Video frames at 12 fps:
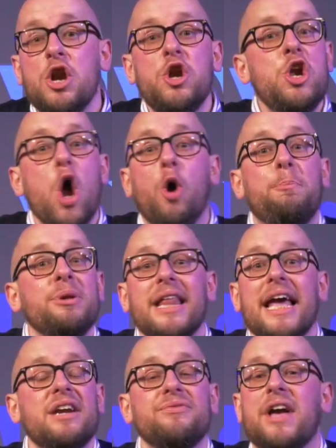No
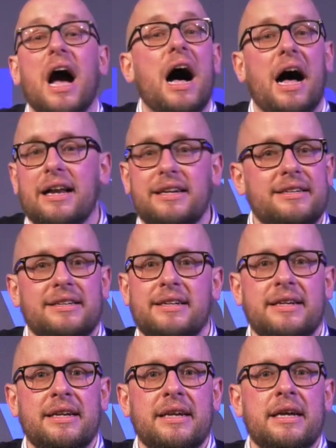plan of God
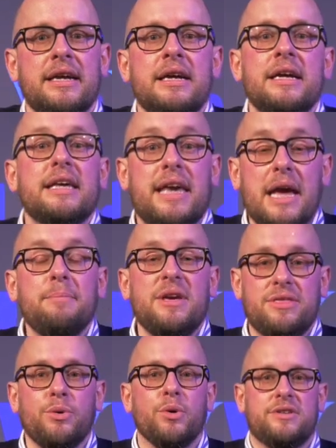can be
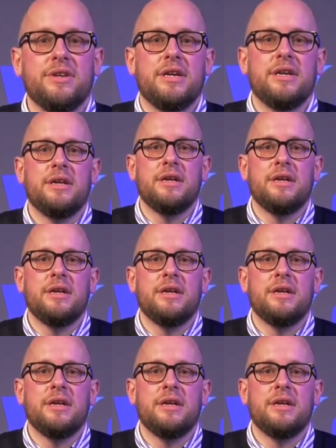thwarted.